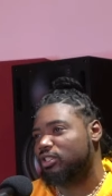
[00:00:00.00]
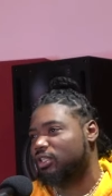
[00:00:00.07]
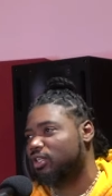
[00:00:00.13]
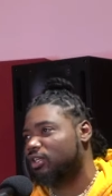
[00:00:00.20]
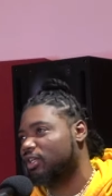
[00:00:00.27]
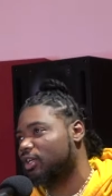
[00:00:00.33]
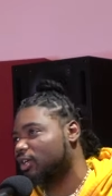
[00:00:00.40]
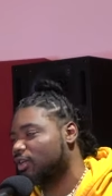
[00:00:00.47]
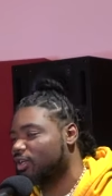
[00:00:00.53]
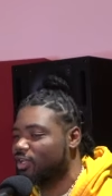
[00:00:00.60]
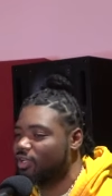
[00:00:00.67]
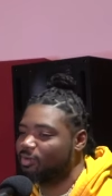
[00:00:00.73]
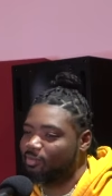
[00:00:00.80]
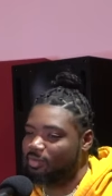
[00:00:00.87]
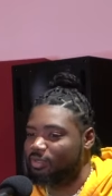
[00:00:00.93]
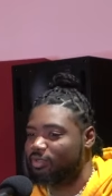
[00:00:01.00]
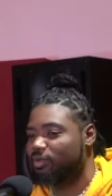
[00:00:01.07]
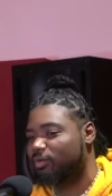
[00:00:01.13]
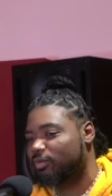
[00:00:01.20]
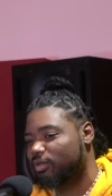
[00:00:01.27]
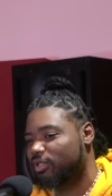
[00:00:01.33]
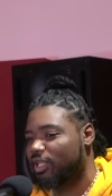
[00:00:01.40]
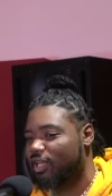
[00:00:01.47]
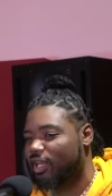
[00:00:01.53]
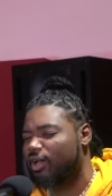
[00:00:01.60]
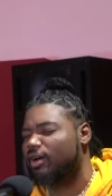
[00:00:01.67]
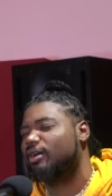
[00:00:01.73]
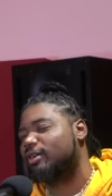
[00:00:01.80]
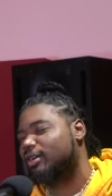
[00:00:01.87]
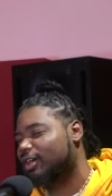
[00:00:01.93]
shit now. Yeah. Like boom, and they
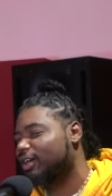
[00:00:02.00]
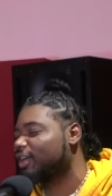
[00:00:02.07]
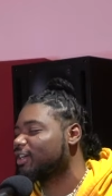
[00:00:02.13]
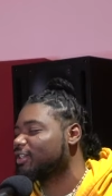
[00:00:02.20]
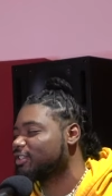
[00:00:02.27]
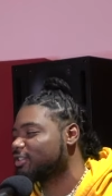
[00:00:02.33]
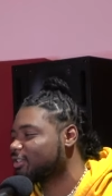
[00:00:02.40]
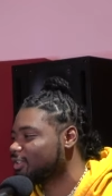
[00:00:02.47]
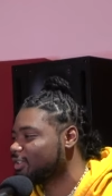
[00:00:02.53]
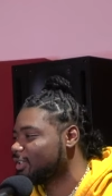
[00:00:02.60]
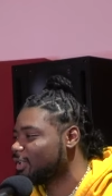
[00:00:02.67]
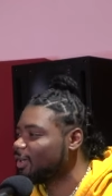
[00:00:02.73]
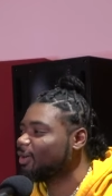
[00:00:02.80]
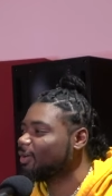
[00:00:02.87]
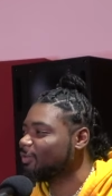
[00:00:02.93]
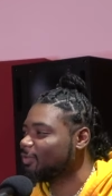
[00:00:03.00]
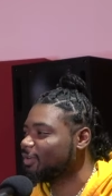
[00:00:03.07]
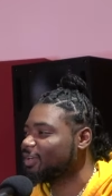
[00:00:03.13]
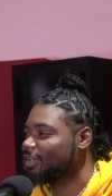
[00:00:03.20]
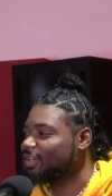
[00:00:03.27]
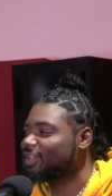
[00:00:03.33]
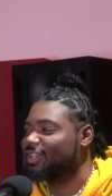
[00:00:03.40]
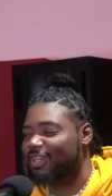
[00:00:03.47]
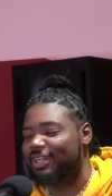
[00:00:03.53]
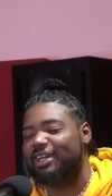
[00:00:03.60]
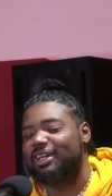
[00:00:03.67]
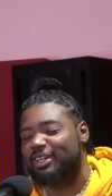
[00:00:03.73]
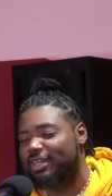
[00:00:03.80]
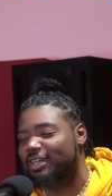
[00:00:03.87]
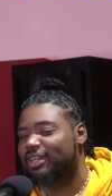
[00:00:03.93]
like okay, that's you a smart guy.
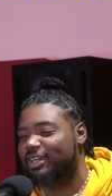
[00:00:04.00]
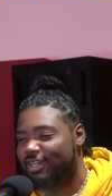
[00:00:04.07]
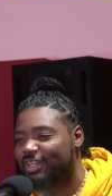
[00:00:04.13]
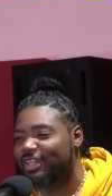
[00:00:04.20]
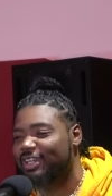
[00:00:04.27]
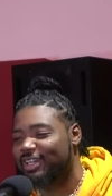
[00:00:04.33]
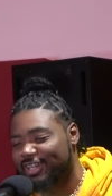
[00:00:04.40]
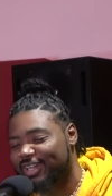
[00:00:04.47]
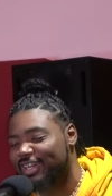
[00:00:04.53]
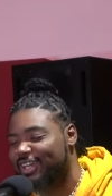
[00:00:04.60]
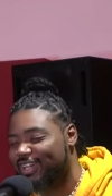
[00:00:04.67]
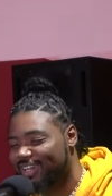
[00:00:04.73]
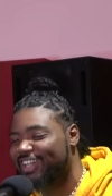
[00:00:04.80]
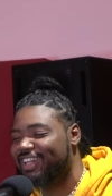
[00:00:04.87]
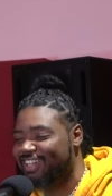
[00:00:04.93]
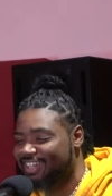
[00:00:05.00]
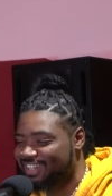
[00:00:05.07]
Yeah, yeah, yeah.